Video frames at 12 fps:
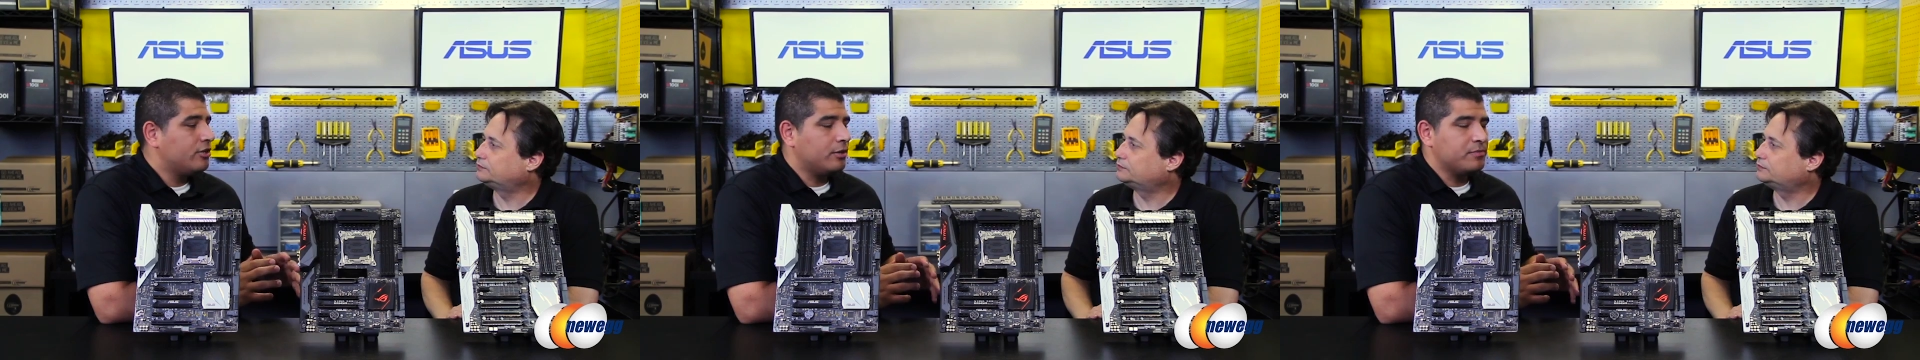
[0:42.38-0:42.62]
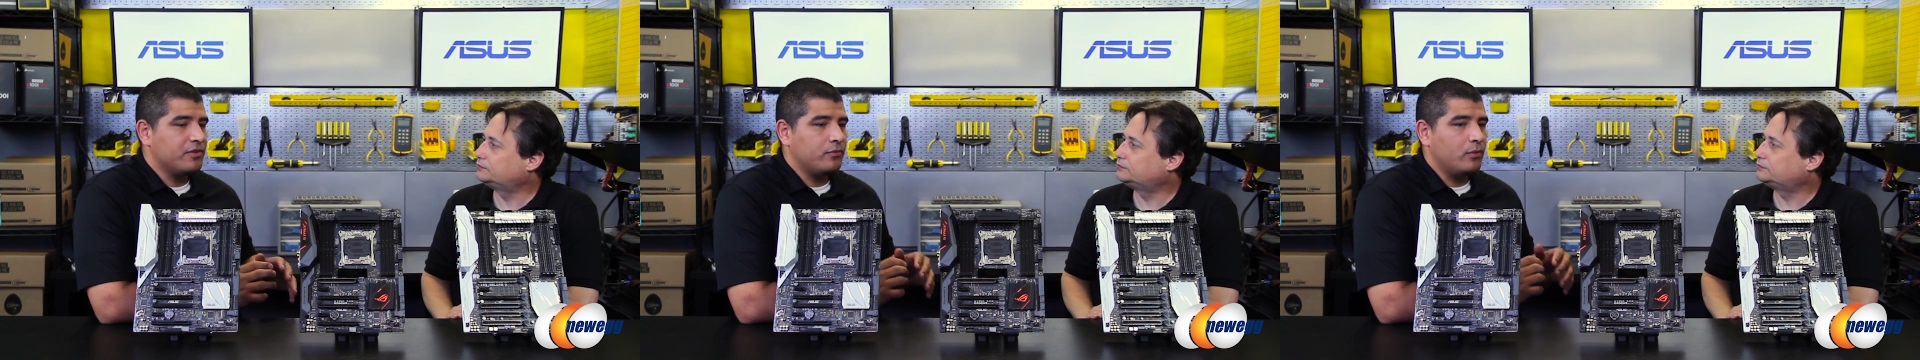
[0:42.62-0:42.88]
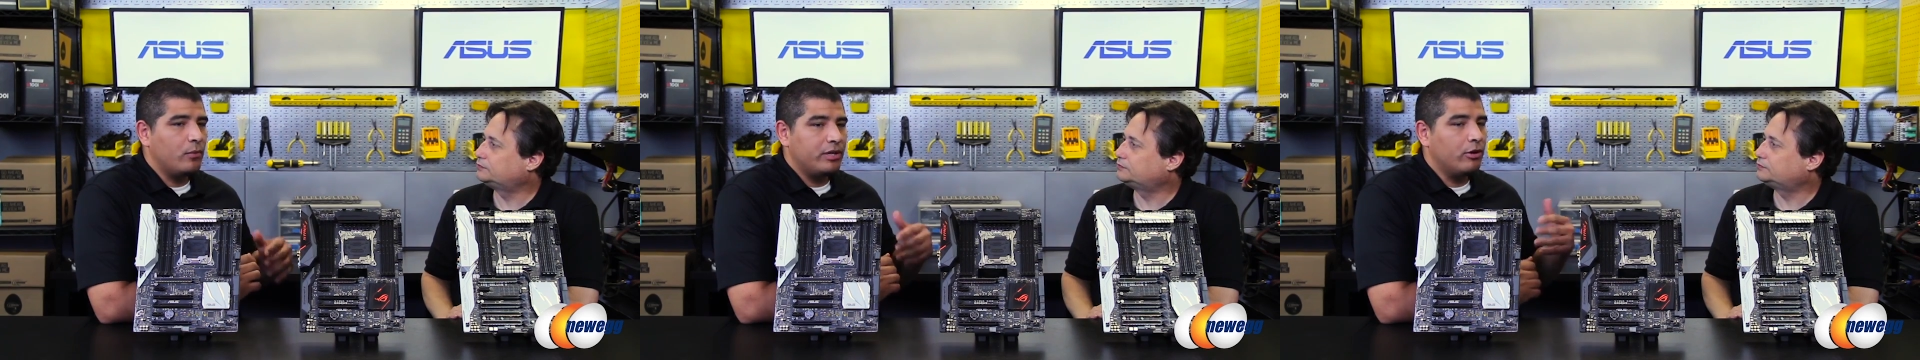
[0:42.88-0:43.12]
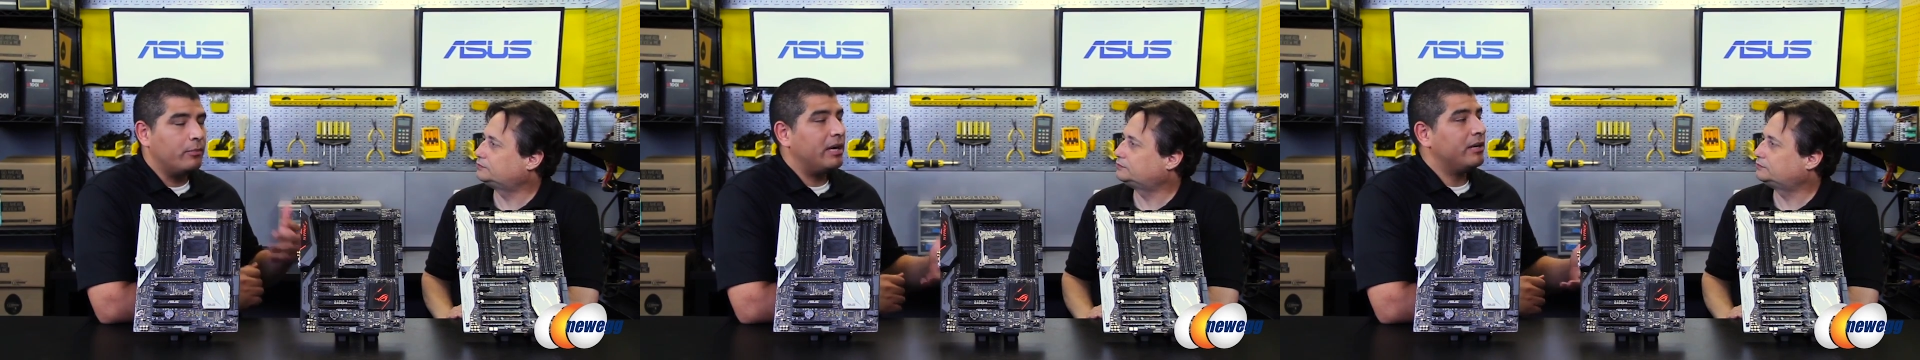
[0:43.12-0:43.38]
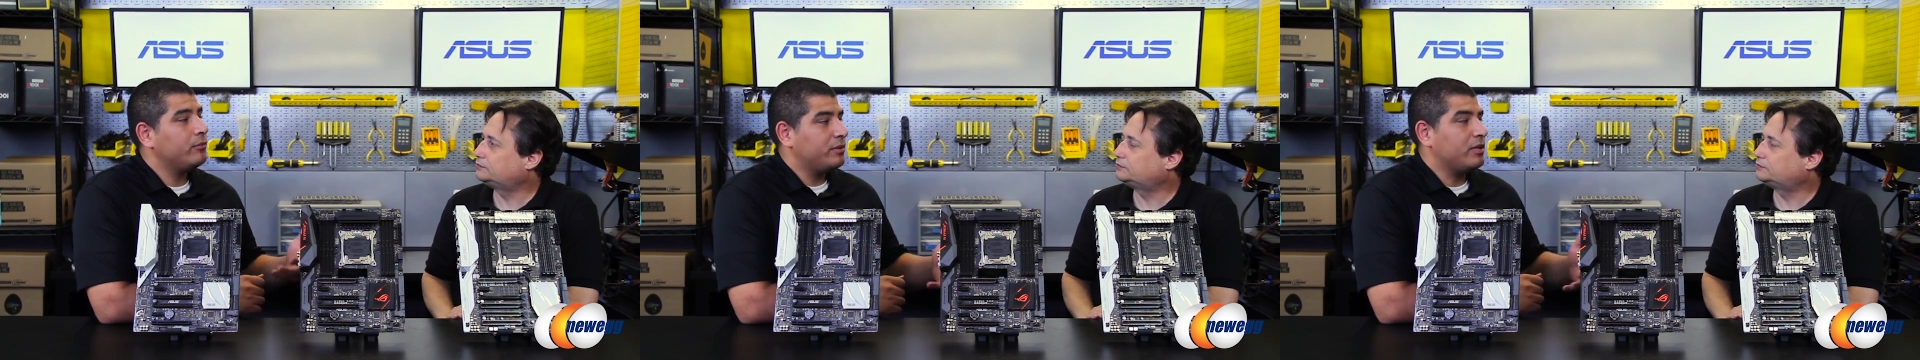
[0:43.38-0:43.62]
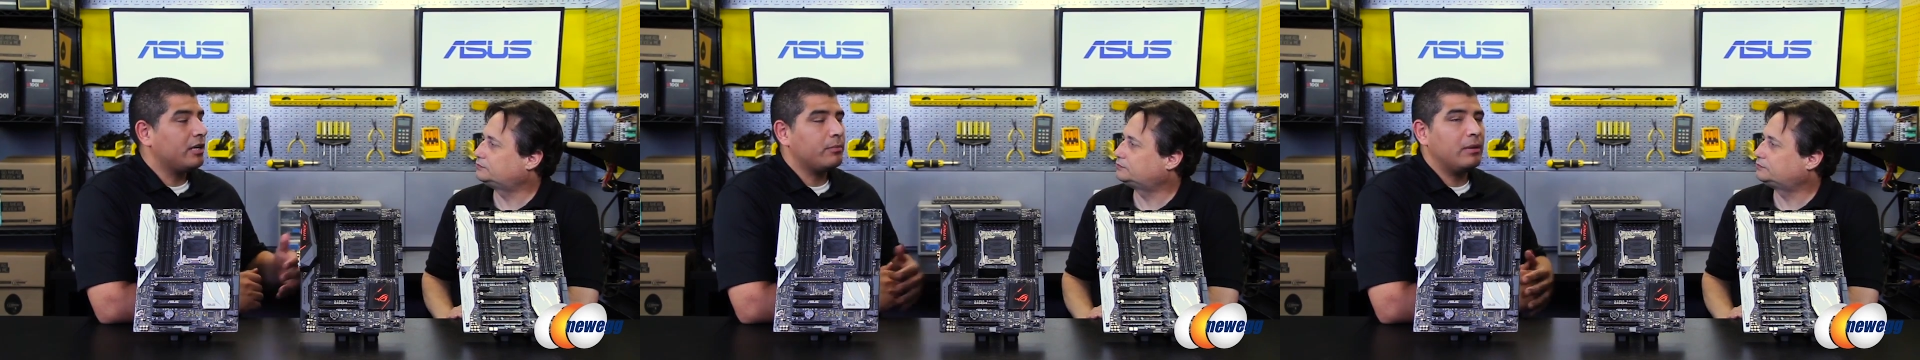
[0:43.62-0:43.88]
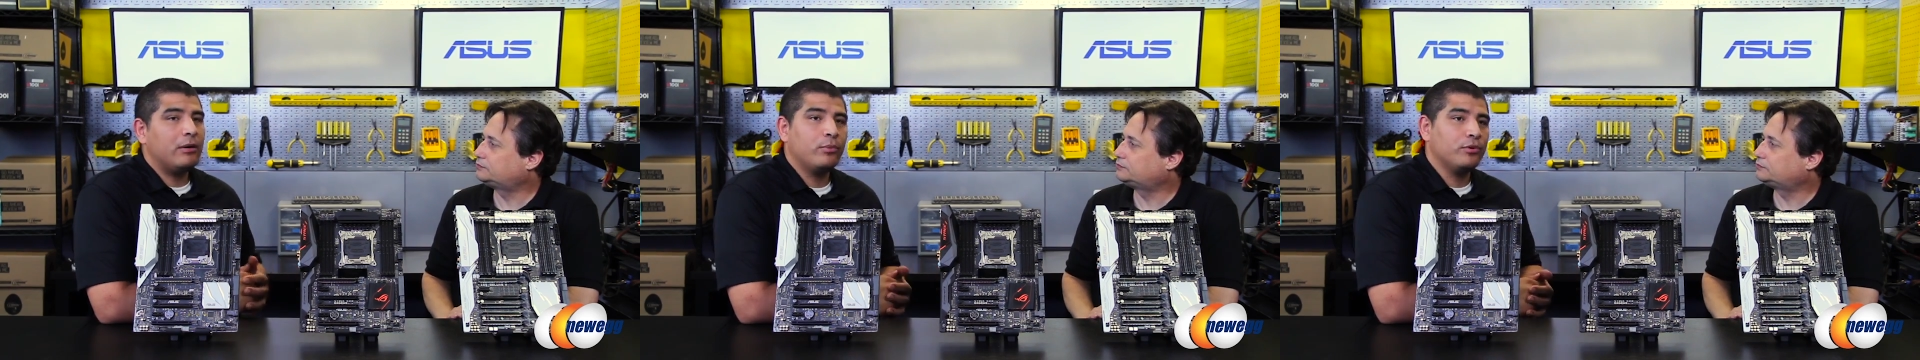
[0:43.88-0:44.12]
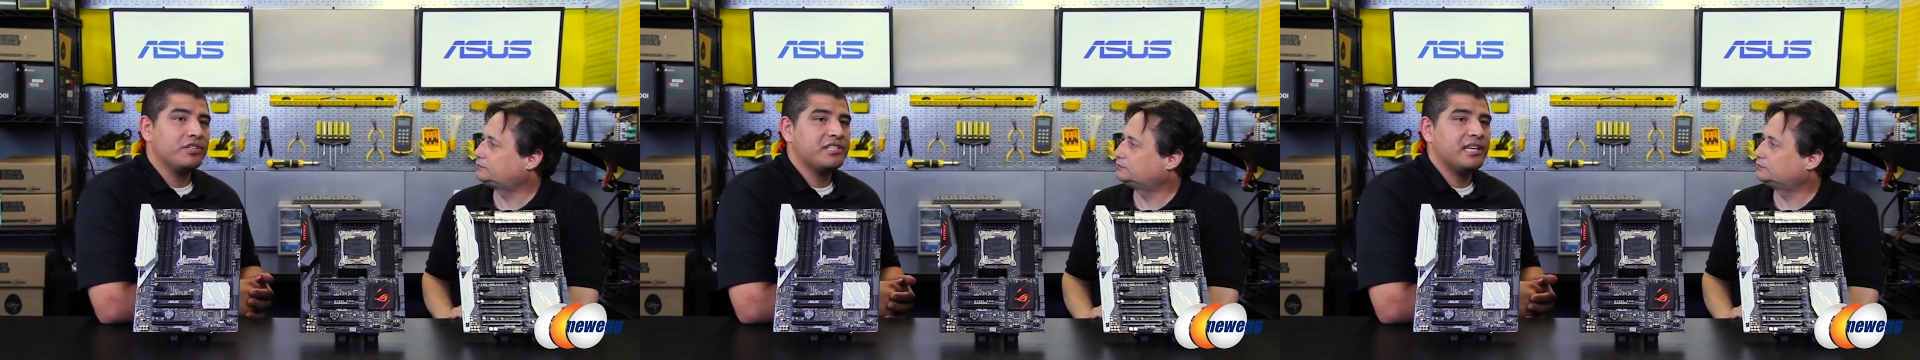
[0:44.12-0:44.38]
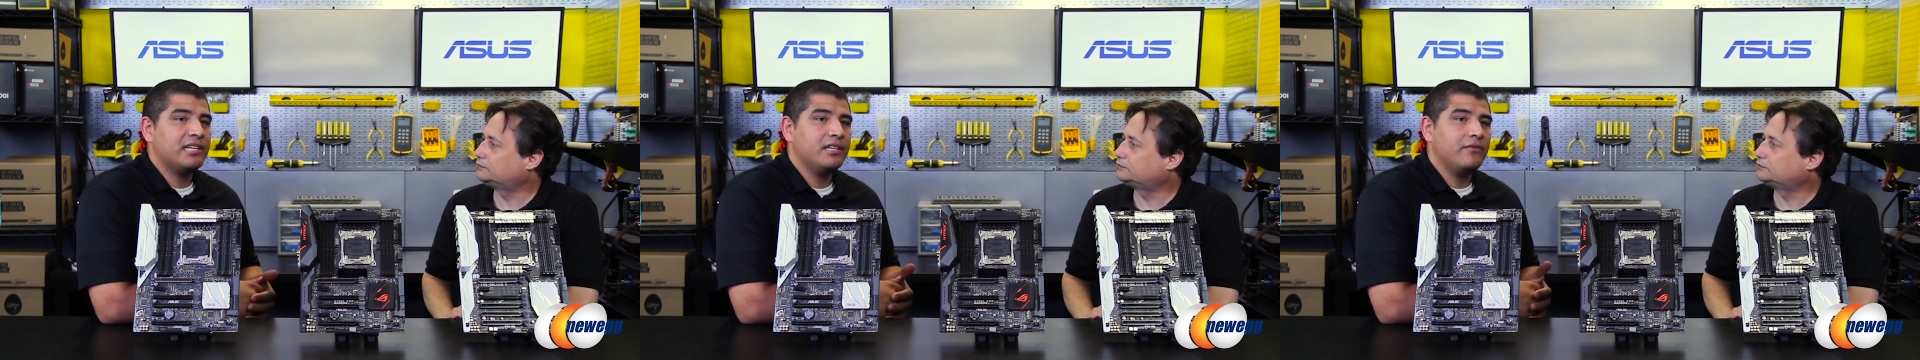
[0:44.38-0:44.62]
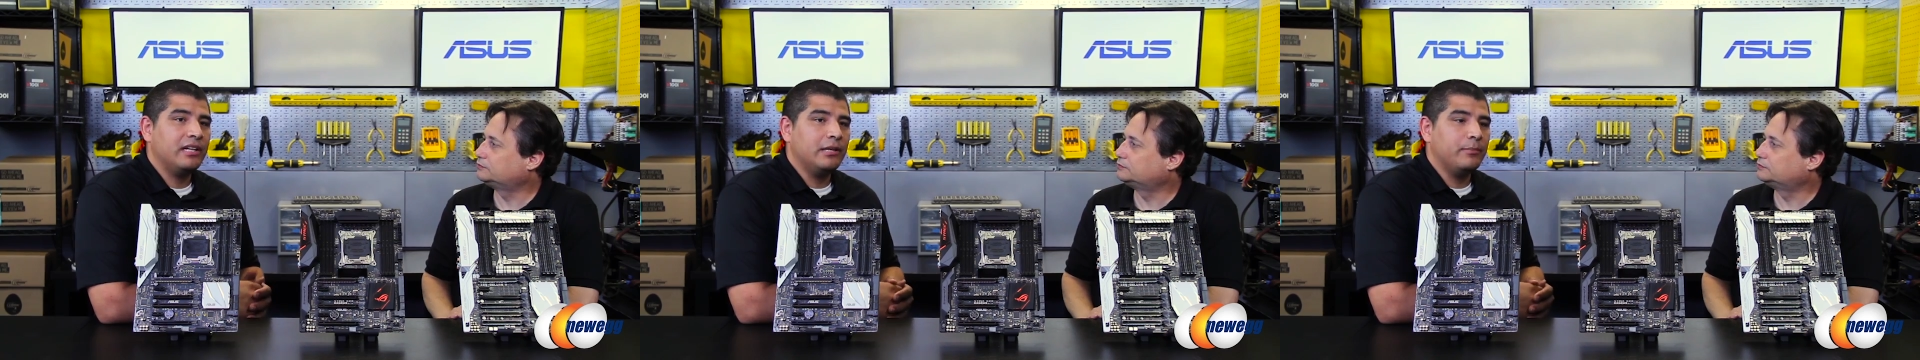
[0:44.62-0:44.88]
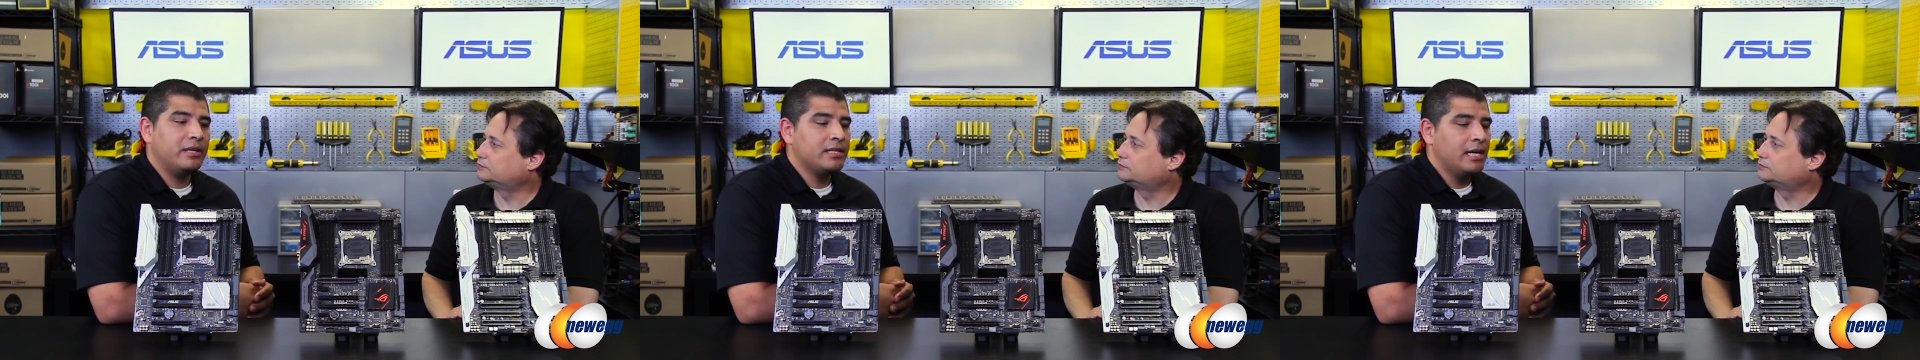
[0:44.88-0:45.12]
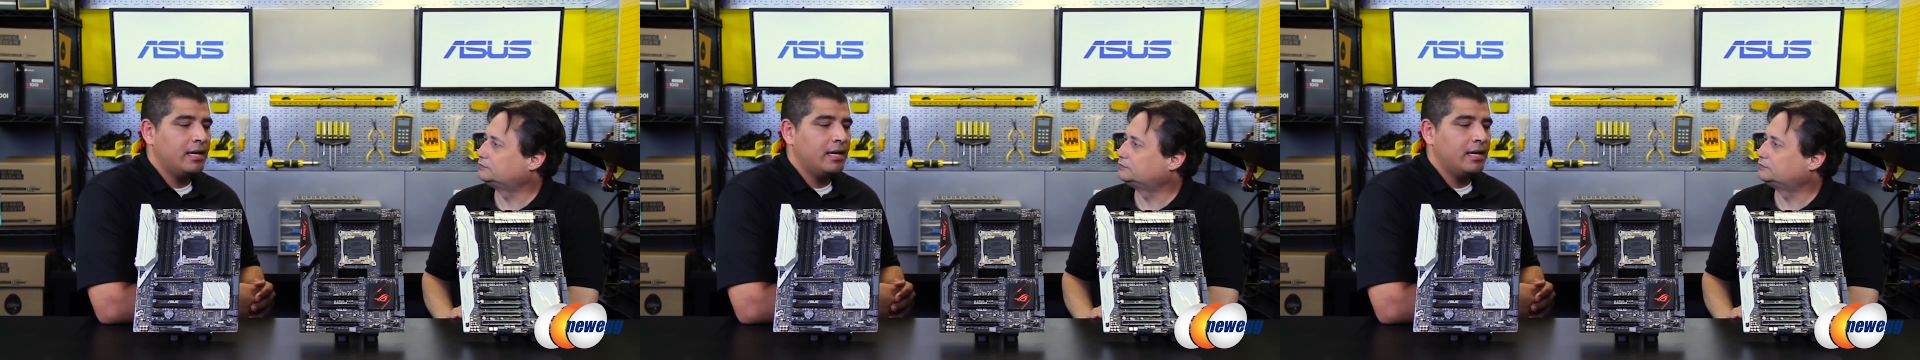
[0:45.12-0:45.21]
Speaker 1: in terms of what we go about when we talk about board design and development.